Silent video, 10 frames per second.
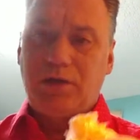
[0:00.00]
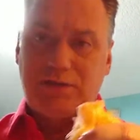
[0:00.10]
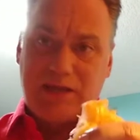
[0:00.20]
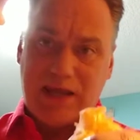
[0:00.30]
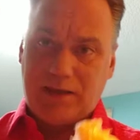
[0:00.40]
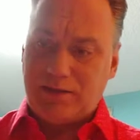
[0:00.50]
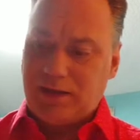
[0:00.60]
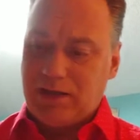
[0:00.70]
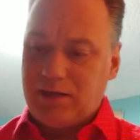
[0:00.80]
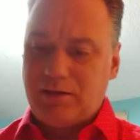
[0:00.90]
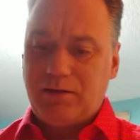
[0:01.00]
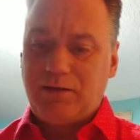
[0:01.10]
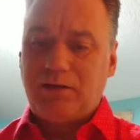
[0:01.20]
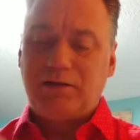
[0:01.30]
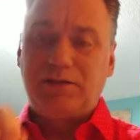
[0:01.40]
take the
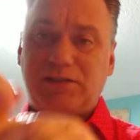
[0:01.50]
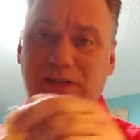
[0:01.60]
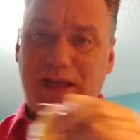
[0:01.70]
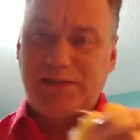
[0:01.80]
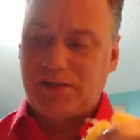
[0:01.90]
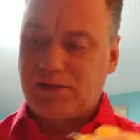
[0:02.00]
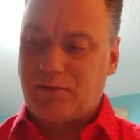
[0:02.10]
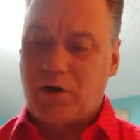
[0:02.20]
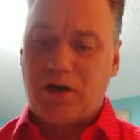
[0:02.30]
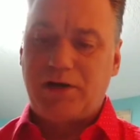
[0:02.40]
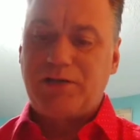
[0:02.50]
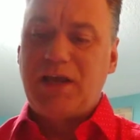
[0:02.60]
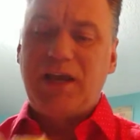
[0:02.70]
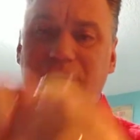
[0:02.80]
slices of orange